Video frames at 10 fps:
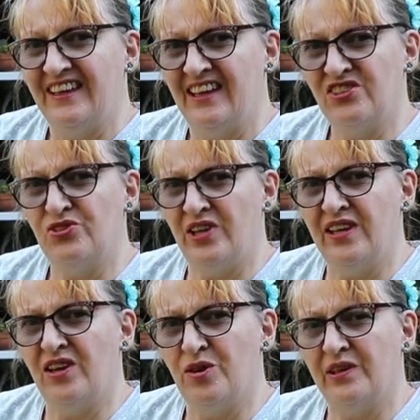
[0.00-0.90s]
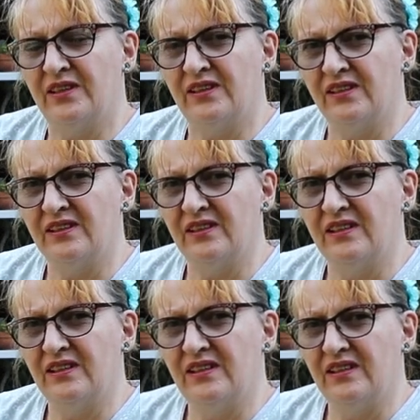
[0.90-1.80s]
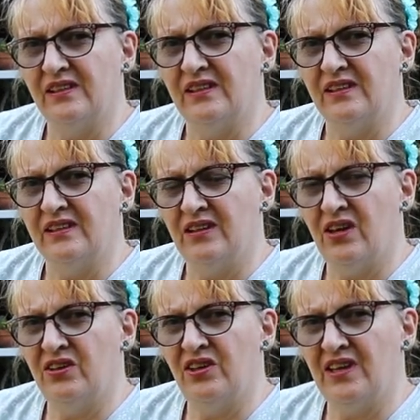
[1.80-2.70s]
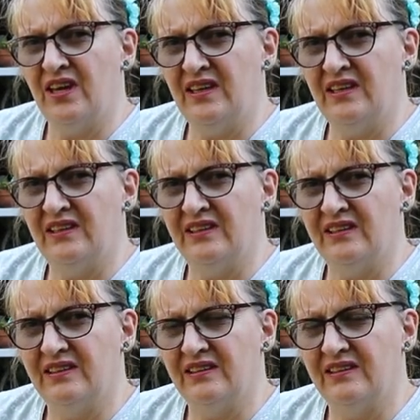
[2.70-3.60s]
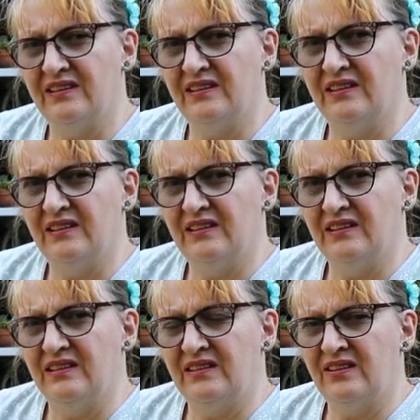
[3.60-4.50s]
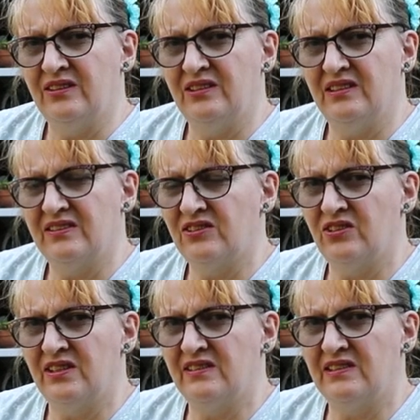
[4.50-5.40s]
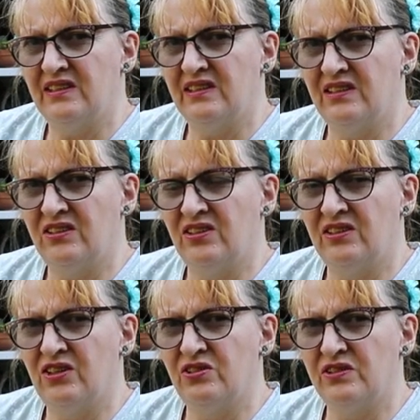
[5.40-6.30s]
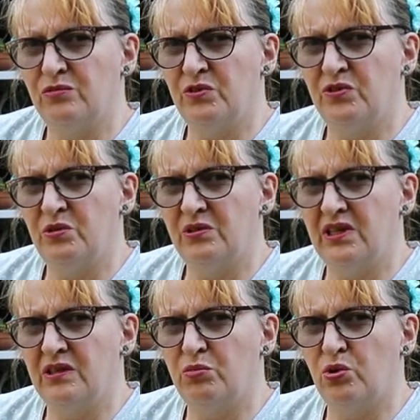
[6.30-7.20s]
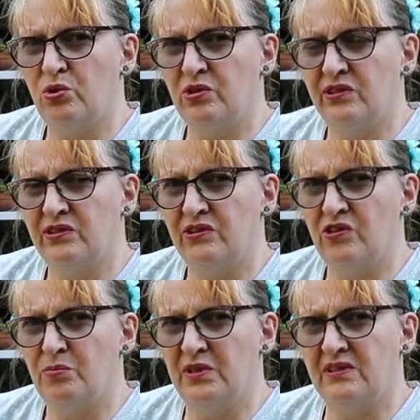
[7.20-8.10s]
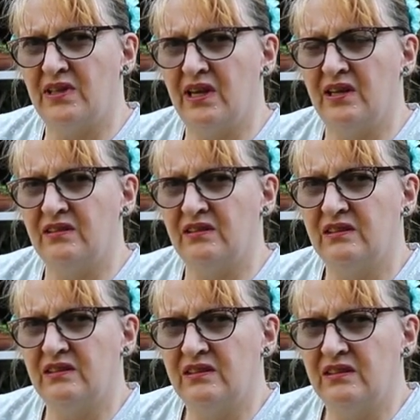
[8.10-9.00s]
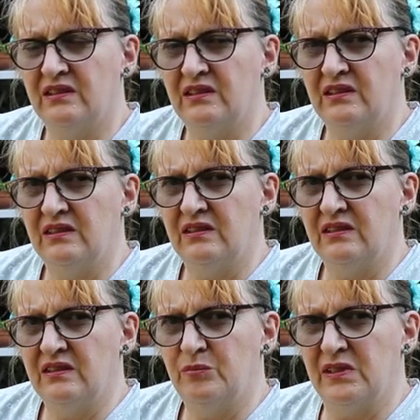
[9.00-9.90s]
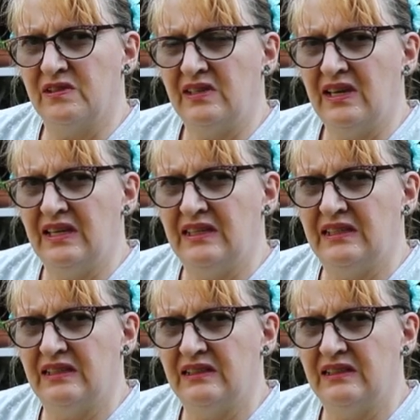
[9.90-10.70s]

How's your day going? You going okay? I know it's not easy. I know some of you are getting bored and you're a bit down, a bit sad.